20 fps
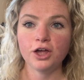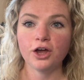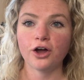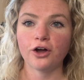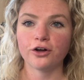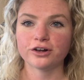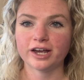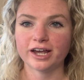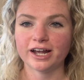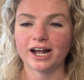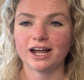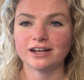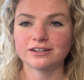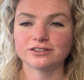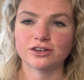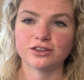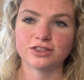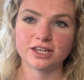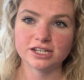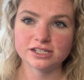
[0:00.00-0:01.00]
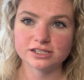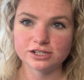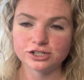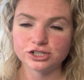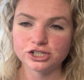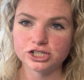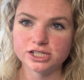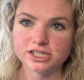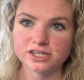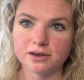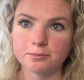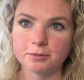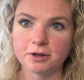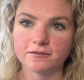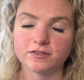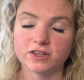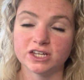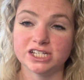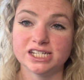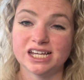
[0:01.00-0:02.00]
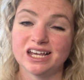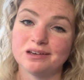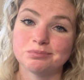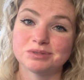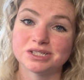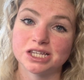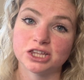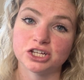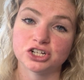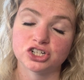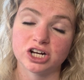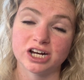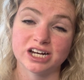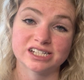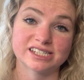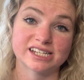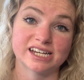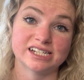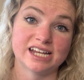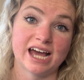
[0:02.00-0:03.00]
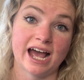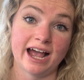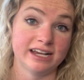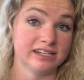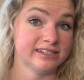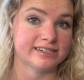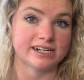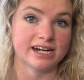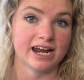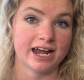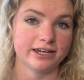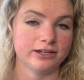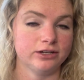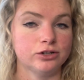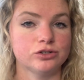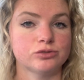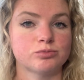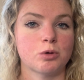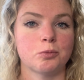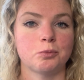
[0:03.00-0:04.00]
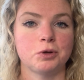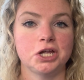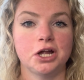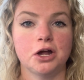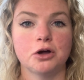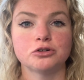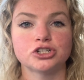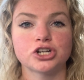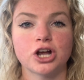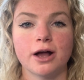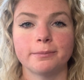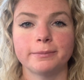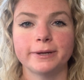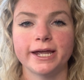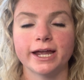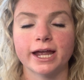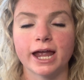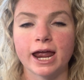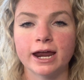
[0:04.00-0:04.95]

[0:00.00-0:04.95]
Okay guys, so these are just some of the tips and the tricks that Tyus and I use we go shopping,